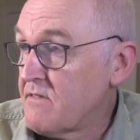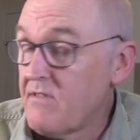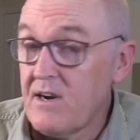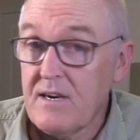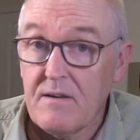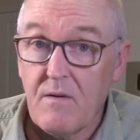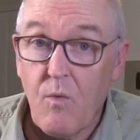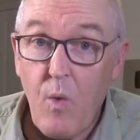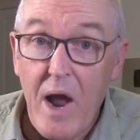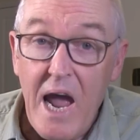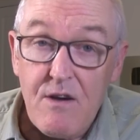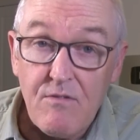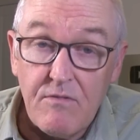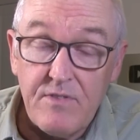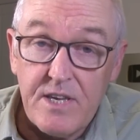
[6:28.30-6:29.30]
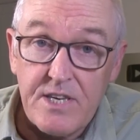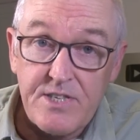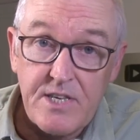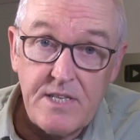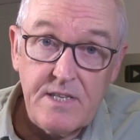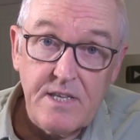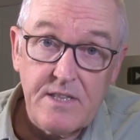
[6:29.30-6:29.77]
are very aware of
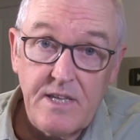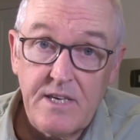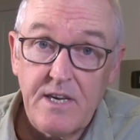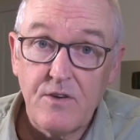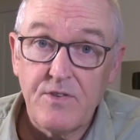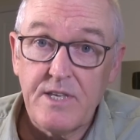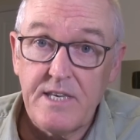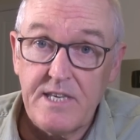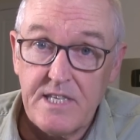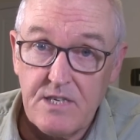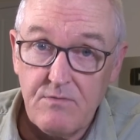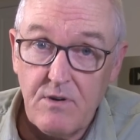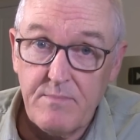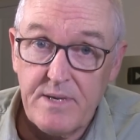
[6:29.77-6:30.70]
this, and they know they need to